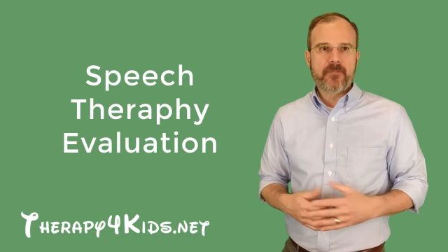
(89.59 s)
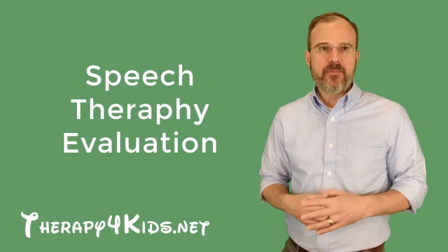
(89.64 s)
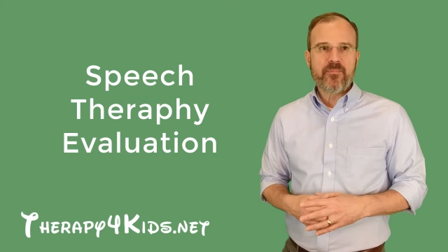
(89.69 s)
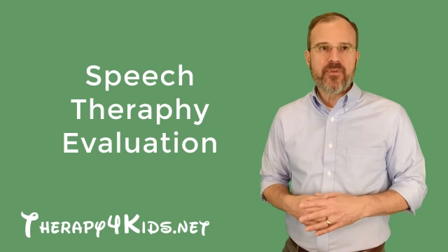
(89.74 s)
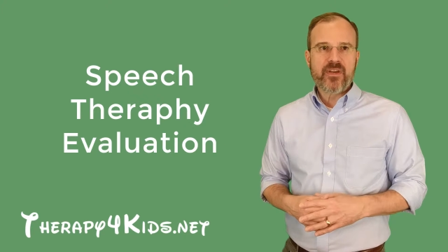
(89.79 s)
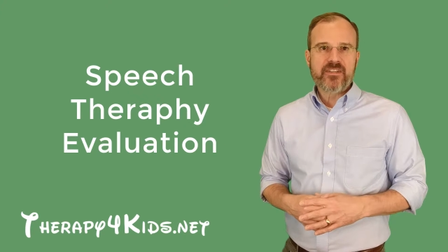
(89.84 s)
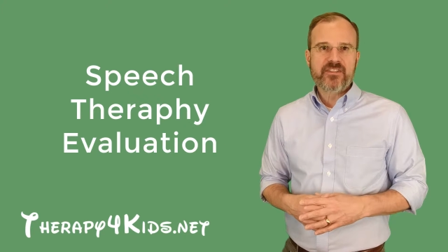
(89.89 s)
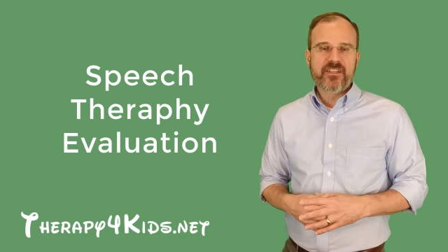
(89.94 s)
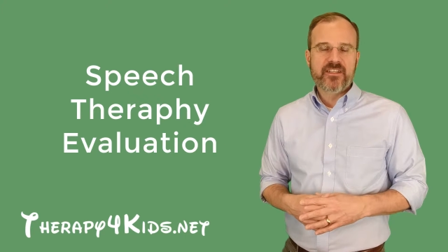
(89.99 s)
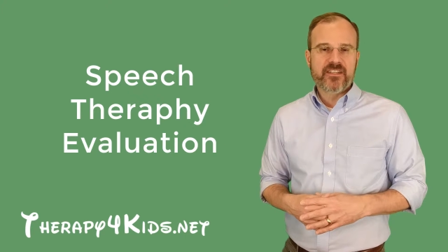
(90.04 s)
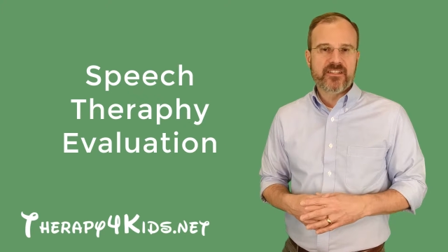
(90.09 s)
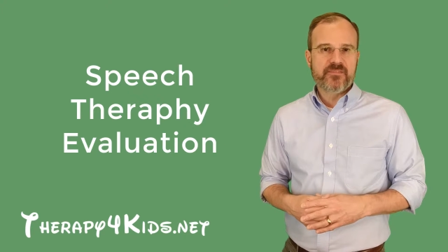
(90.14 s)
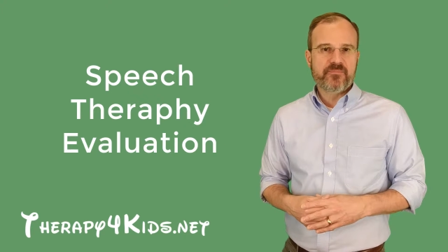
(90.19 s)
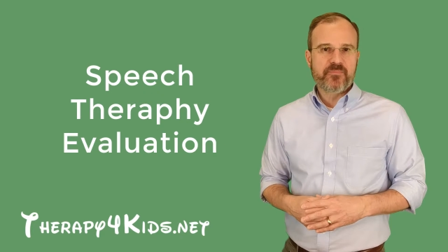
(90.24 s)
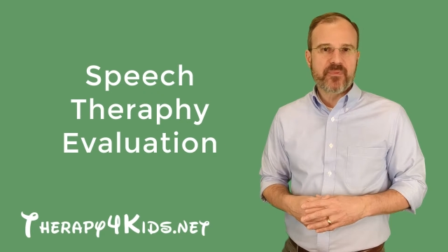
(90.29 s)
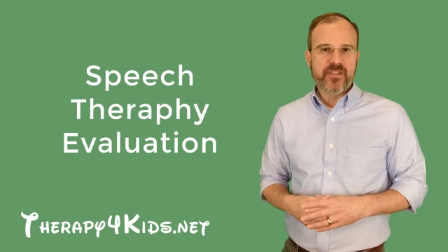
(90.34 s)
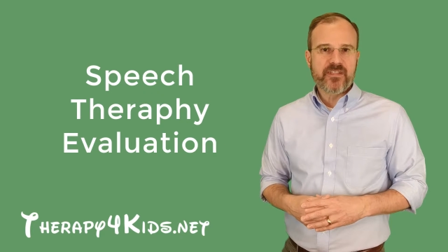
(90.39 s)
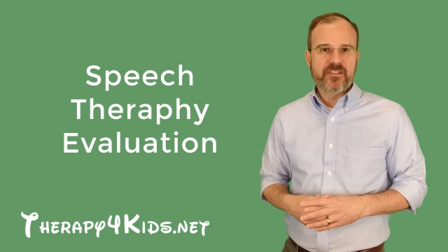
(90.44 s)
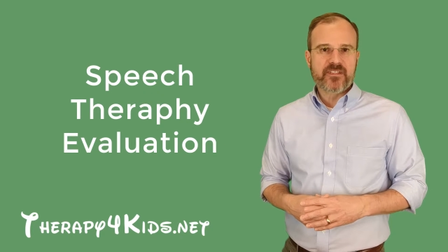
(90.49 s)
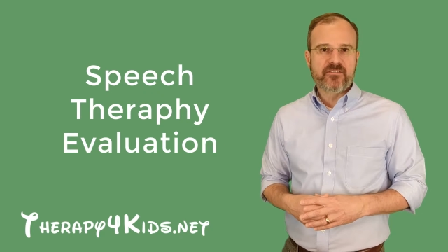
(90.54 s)
Maybe I should get
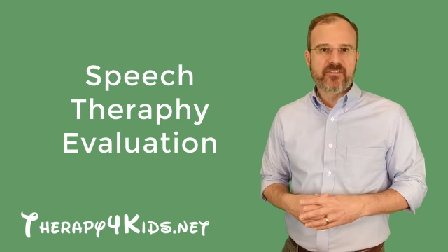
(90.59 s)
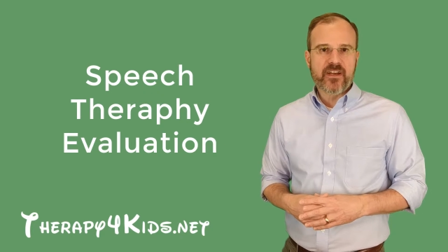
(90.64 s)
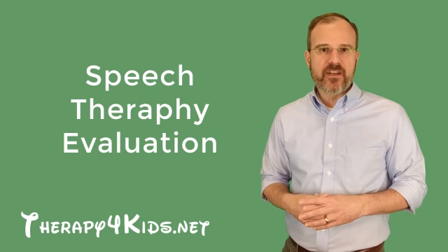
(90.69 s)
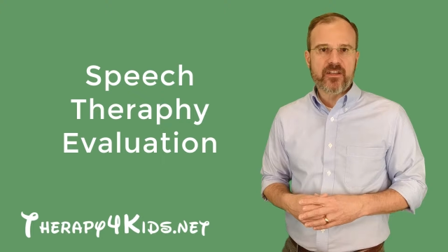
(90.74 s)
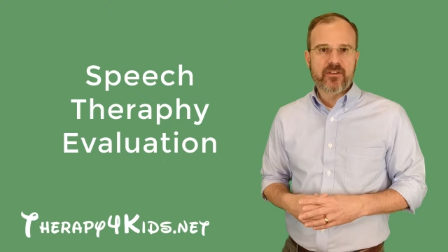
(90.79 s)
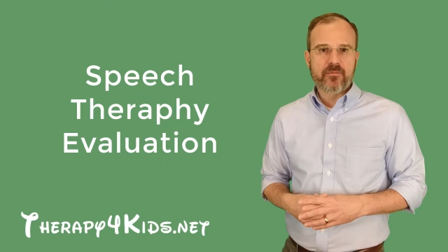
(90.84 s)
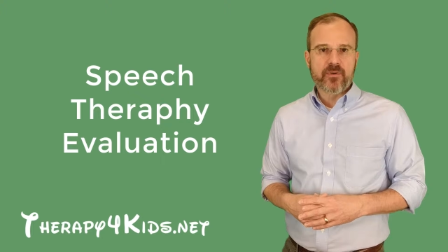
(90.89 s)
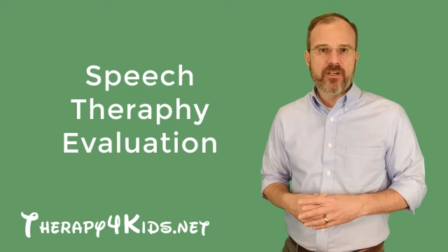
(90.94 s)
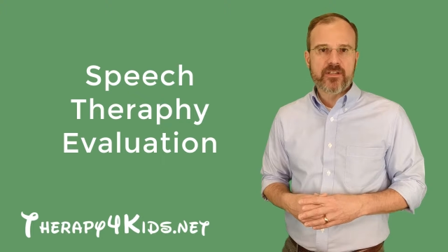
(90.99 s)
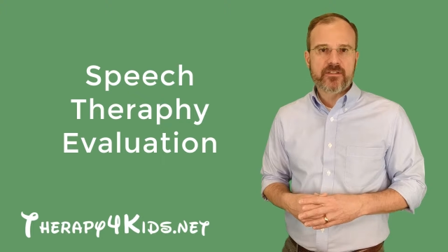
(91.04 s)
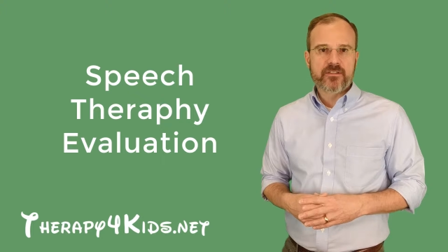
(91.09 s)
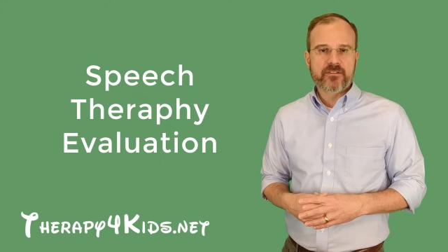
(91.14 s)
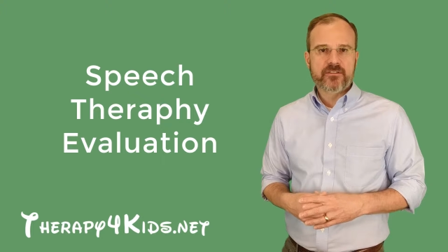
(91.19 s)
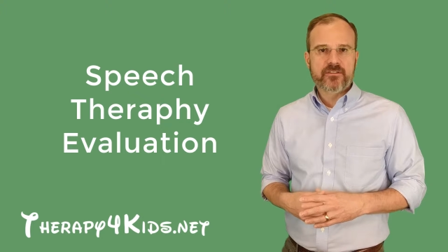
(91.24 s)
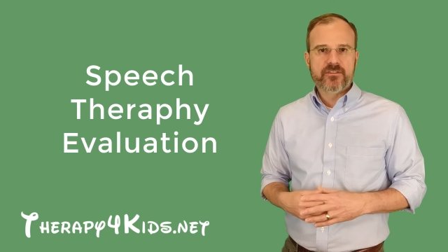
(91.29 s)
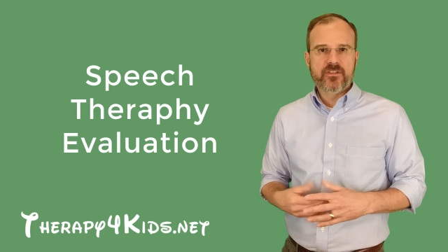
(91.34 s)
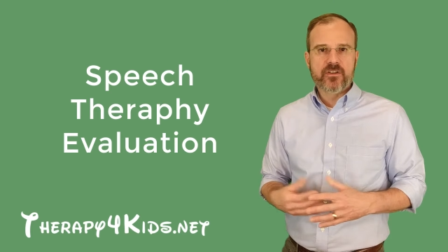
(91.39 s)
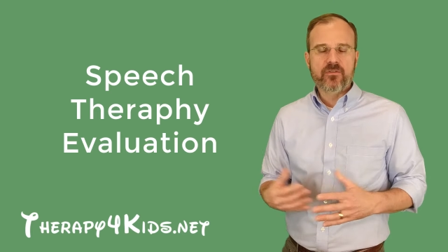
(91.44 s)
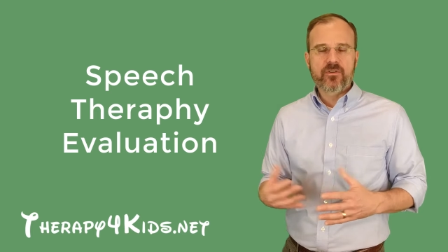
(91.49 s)
a speech evaluation.